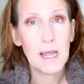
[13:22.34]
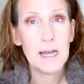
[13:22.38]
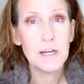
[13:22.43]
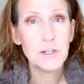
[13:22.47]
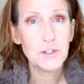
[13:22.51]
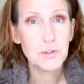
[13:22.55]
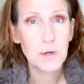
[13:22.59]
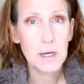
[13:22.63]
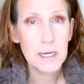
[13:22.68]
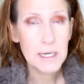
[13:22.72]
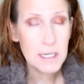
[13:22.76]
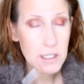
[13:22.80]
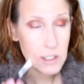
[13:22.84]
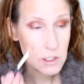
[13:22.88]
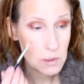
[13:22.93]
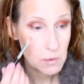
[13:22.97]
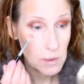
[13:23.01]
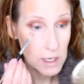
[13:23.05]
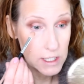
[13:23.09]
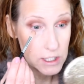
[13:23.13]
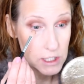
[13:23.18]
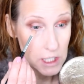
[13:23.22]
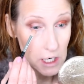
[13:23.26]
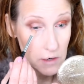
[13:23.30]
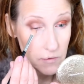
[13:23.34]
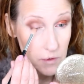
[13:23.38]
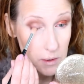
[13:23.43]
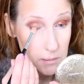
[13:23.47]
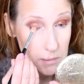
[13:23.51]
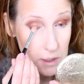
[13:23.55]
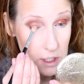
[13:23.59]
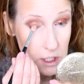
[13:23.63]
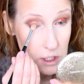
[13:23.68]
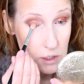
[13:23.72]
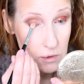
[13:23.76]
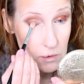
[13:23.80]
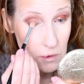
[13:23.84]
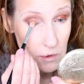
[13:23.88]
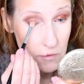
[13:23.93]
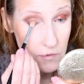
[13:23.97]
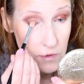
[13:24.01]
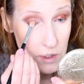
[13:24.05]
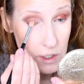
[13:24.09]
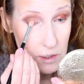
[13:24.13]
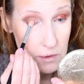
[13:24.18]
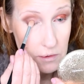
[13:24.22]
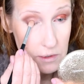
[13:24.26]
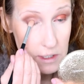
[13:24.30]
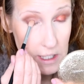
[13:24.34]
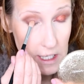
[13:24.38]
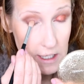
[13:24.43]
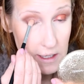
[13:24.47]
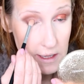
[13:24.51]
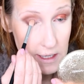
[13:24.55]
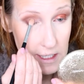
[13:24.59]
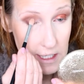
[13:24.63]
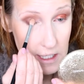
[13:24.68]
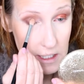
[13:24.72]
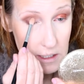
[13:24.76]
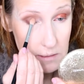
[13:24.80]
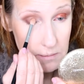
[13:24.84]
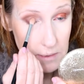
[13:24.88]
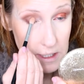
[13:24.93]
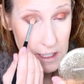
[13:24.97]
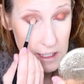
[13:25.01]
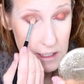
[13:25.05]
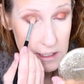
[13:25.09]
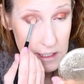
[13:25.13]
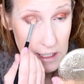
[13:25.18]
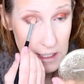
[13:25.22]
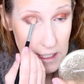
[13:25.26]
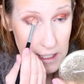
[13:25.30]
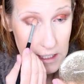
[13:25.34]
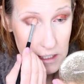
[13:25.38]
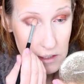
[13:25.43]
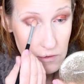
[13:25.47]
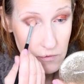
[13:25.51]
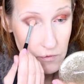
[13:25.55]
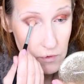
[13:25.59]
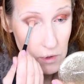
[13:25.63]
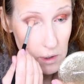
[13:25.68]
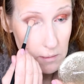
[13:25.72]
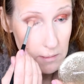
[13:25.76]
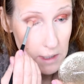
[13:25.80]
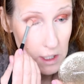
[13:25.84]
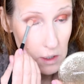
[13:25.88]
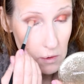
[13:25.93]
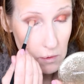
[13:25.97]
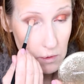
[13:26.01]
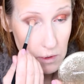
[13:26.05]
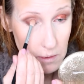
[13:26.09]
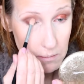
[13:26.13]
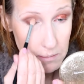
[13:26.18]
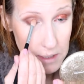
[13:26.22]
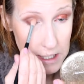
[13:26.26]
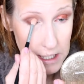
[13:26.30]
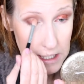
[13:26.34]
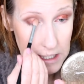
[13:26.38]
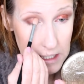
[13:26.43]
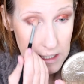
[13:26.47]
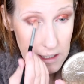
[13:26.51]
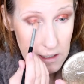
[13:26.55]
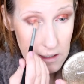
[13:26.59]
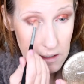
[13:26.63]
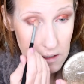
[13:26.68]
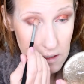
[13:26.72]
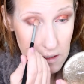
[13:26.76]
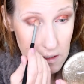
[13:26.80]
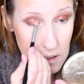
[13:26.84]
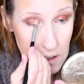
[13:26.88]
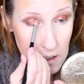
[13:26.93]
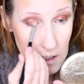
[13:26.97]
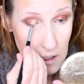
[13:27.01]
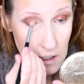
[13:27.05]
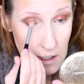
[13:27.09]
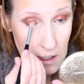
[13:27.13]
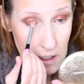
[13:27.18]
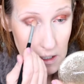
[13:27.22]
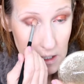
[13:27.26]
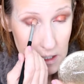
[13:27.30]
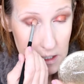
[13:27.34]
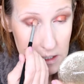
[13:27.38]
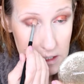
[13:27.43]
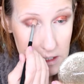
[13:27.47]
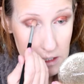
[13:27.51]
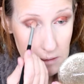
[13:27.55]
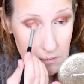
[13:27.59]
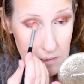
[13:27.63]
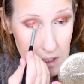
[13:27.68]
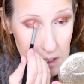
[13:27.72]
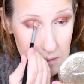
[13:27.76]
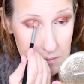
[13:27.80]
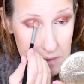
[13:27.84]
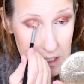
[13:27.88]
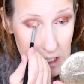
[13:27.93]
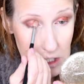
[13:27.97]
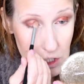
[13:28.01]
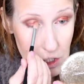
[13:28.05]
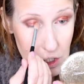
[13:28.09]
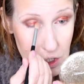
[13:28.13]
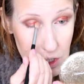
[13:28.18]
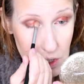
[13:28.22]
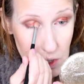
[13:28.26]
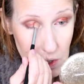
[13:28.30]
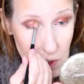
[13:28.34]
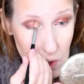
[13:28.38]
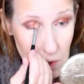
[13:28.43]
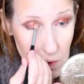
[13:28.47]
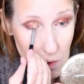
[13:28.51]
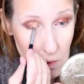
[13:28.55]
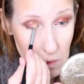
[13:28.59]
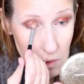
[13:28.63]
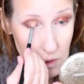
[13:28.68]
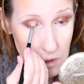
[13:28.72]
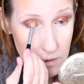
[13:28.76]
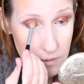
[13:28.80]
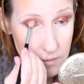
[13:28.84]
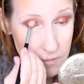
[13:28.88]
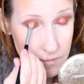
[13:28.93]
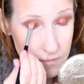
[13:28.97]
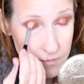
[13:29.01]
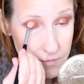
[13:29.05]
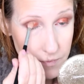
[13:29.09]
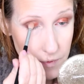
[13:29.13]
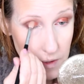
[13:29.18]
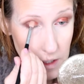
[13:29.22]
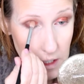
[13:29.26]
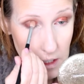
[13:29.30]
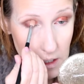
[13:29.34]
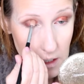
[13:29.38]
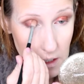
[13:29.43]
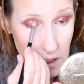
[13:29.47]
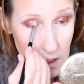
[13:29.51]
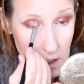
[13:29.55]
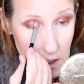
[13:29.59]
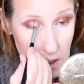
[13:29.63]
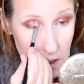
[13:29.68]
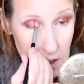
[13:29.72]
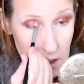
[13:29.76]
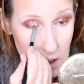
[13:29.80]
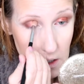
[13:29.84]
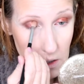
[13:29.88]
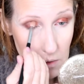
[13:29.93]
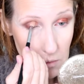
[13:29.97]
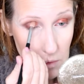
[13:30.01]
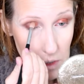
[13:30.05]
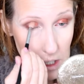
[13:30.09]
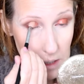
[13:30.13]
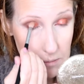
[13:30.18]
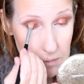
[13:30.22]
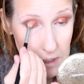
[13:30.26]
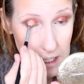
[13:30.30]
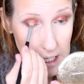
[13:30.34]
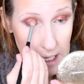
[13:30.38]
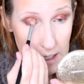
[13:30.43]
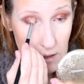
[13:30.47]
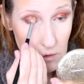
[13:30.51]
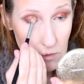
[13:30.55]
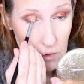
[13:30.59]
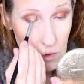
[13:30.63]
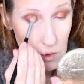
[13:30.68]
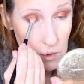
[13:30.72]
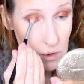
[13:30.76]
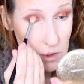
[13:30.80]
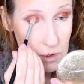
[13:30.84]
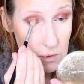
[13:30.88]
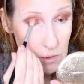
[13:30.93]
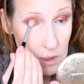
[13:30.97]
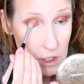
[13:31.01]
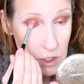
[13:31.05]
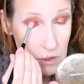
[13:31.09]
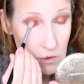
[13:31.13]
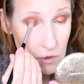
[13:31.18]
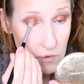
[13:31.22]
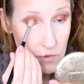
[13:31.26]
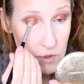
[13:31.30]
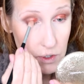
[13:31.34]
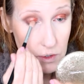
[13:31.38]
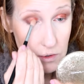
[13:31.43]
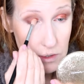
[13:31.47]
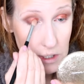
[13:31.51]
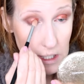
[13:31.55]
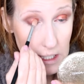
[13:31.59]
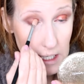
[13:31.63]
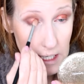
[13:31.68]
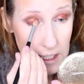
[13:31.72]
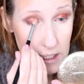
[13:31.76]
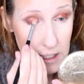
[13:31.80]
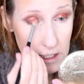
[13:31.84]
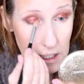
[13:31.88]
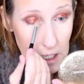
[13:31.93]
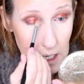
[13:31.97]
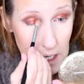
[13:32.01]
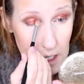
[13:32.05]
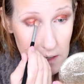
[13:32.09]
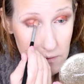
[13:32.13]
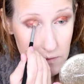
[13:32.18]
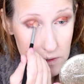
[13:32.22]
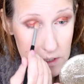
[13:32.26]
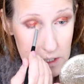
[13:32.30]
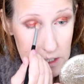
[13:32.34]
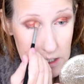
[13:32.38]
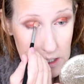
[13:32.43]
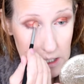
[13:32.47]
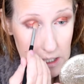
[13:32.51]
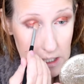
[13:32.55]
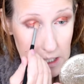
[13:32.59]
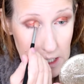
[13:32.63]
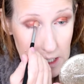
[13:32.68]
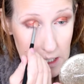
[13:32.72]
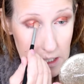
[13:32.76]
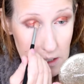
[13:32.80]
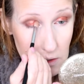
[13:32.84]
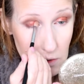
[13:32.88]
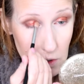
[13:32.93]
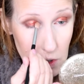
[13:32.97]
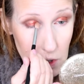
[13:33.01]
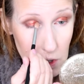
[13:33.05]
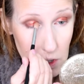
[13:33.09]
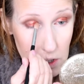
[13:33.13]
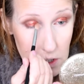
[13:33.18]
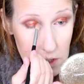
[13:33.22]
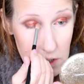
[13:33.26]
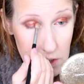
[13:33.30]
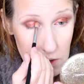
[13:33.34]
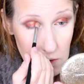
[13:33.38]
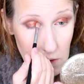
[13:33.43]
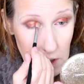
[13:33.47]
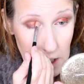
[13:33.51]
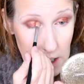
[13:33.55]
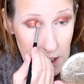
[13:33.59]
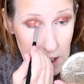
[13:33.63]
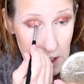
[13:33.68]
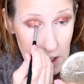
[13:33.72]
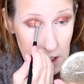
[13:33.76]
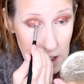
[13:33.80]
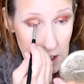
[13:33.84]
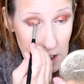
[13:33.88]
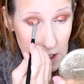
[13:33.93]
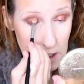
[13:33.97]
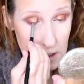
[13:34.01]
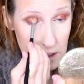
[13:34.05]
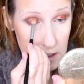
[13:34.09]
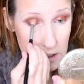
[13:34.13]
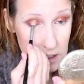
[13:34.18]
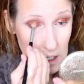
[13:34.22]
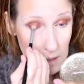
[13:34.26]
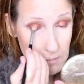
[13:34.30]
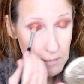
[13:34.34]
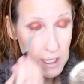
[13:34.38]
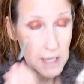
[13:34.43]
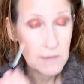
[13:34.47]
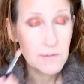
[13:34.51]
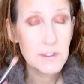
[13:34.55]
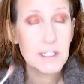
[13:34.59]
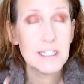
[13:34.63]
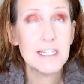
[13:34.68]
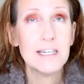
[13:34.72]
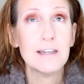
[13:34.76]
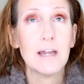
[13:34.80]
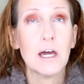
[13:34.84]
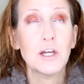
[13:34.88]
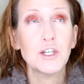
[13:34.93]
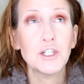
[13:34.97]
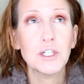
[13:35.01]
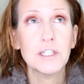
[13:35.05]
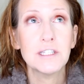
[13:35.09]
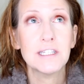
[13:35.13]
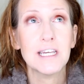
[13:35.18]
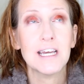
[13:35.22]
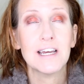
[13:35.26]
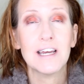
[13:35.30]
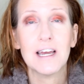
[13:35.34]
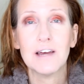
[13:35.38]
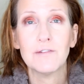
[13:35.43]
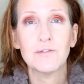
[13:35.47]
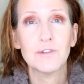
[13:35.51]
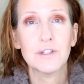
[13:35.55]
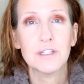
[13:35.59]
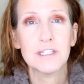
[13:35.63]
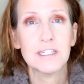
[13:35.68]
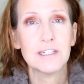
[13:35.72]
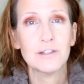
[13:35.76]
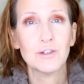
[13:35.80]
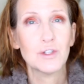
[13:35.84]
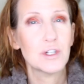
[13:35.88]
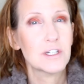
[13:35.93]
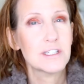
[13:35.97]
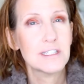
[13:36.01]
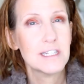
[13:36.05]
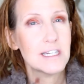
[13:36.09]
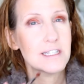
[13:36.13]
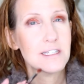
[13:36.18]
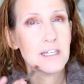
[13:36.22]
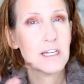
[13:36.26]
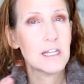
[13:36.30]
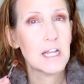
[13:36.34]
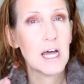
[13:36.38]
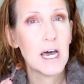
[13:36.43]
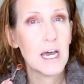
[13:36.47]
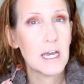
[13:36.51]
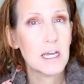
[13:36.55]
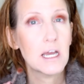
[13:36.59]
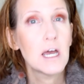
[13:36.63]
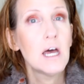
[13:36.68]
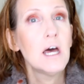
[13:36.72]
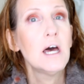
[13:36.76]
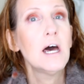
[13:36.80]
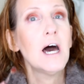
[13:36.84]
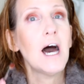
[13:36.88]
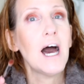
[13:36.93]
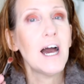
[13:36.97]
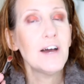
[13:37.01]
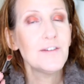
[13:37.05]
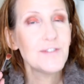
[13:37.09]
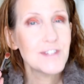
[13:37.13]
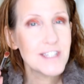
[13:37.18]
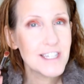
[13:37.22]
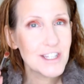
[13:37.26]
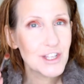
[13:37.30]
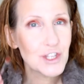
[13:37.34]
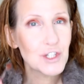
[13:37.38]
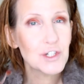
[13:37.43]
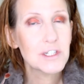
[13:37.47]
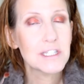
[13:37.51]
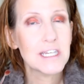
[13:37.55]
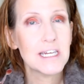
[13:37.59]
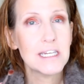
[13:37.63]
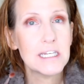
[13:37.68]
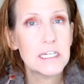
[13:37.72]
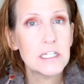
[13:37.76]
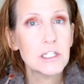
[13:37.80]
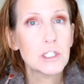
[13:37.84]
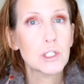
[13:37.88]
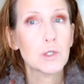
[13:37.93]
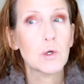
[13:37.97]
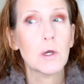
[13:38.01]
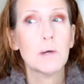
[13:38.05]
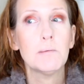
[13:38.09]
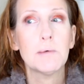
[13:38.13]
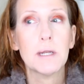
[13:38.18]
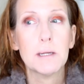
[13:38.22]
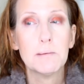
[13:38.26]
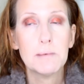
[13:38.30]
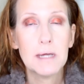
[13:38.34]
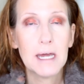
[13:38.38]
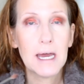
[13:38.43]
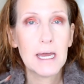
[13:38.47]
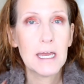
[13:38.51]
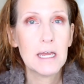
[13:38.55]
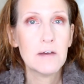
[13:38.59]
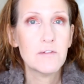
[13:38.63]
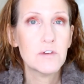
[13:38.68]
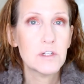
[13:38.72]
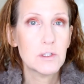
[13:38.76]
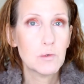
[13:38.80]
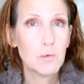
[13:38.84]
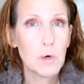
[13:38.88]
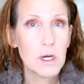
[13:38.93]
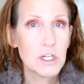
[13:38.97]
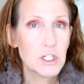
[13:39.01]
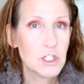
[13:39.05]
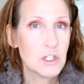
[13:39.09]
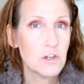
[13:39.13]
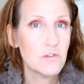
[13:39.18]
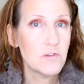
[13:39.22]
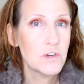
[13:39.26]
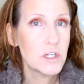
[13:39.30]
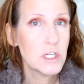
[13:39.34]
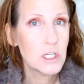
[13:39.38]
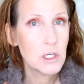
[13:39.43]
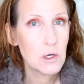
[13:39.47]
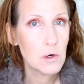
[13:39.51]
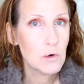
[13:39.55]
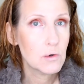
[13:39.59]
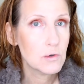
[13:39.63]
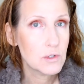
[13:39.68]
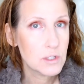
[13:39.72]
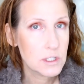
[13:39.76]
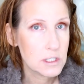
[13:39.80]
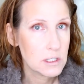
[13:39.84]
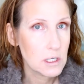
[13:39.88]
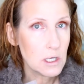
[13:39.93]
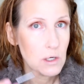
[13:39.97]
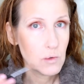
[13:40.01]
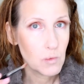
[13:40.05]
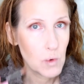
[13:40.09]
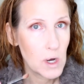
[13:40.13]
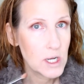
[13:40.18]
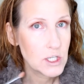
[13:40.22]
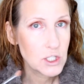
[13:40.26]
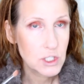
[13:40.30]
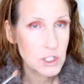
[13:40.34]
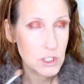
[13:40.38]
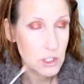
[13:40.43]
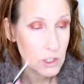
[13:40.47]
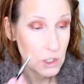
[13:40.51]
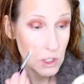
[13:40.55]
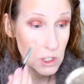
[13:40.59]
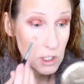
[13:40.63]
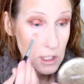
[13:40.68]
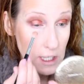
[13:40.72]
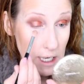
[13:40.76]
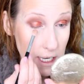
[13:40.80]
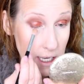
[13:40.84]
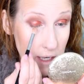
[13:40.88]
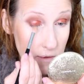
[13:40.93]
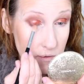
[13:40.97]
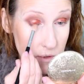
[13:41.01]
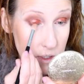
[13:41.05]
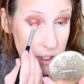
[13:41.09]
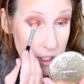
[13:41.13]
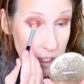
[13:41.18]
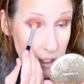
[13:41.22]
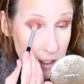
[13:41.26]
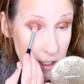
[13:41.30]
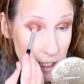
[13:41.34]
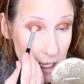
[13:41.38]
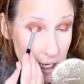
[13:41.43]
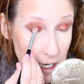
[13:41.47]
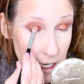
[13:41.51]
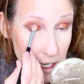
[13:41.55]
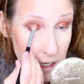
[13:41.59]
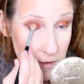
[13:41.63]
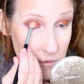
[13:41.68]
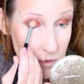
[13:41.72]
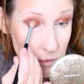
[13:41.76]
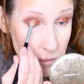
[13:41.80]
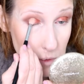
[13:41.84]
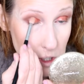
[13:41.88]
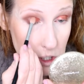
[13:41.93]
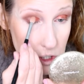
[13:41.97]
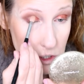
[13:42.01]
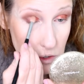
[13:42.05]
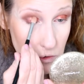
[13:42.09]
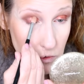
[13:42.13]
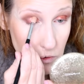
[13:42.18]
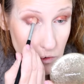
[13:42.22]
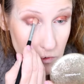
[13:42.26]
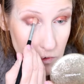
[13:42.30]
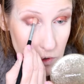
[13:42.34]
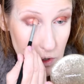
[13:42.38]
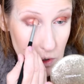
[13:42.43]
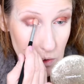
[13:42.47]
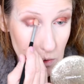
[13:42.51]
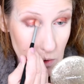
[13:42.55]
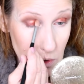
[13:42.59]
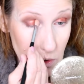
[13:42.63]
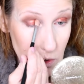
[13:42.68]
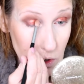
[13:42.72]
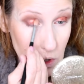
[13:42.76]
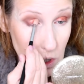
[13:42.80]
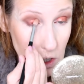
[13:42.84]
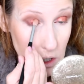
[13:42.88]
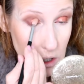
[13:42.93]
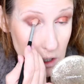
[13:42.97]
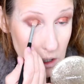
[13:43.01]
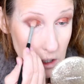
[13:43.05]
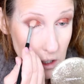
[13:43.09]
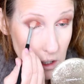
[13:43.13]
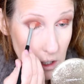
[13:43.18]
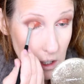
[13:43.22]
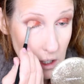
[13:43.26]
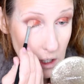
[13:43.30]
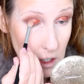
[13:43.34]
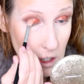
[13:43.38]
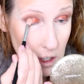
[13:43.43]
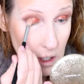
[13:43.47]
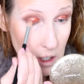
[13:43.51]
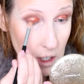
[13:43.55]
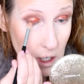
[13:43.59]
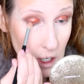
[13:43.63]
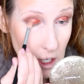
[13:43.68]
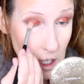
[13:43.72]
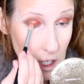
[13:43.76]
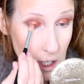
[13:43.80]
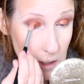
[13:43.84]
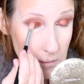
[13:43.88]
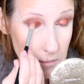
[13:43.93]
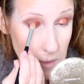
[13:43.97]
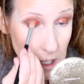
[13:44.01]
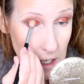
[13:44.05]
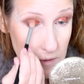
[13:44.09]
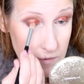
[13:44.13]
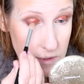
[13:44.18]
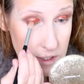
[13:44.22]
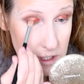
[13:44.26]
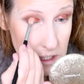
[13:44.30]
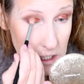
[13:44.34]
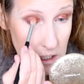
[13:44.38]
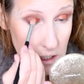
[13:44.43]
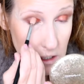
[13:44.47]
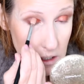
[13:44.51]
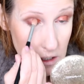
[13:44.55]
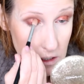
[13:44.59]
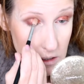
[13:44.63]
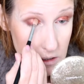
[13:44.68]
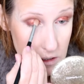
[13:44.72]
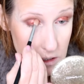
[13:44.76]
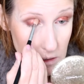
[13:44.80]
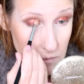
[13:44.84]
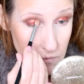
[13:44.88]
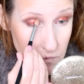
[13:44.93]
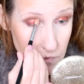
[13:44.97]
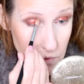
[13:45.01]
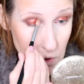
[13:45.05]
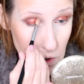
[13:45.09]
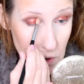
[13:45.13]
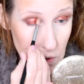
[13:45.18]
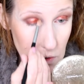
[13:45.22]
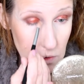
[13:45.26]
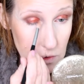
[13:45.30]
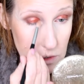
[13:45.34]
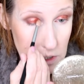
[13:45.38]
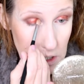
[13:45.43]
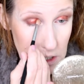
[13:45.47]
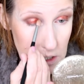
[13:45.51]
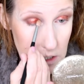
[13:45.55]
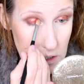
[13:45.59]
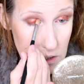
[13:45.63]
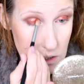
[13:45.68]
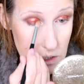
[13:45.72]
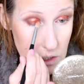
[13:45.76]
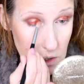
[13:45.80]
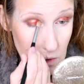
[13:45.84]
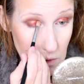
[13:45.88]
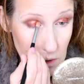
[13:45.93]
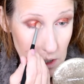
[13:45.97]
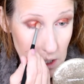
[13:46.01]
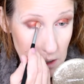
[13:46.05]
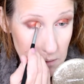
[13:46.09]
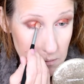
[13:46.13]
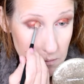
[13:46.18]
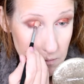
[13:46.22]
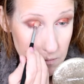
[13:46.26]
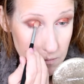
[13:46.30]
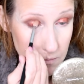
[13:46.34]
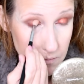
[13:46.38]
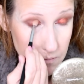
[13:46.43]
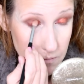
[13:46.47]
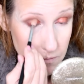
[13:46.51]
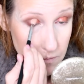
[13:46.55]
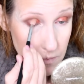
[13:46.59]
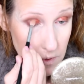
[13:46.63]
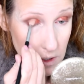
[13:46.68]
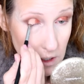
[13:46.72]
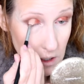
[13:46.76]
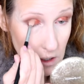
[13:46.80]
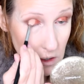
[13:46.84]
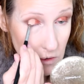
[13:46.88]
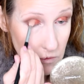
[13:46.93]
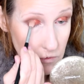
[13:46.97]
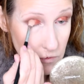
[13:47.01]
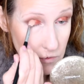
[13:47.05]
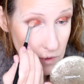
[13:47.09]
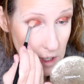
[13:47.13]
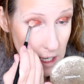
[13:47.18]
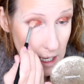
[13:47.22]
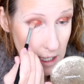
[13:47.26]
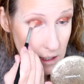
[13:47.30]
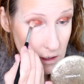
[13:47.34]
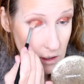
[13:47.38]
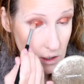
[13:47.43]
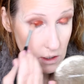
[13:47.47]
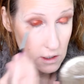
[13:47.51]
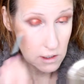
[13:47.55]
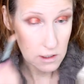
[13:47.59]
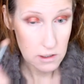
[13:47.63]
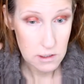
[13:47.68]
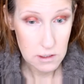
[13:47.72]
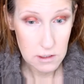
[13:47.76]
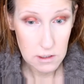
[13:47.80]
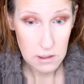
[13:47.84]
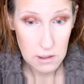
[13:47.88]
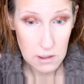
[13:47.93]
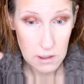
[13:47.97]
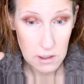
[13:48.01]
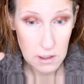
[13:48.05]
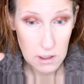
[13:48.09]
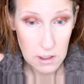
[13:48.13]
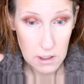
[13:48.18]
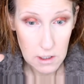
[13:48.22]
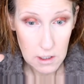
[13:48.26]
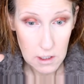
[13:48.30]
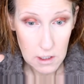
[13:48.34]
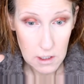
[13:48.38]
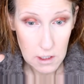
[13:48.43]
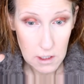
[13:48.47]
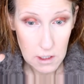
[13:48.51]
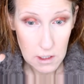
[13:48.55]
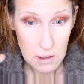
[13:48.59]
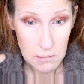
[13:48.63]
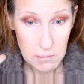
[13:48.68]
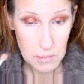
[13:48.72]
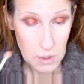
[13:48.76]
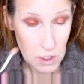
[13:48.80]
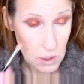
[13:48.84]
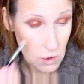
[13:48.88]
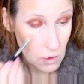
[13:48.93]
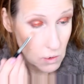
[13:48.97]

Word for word: I try not to watch everybody's reviews on things because I like to form my own opinion. Sometimes I do, but I don't always watch reviews, and I did, I haven't seen any looks or anything on this. I mean, I've seen, I shouldn't say I haven't seen looks, that's a lie. I've seen looks on Instagram, but I mean, I haven't watched a video and, and watched a look. I haven't done that. I haven't watched a review or a look. Um, I've seen a, some photos on Instagram of eye looks, but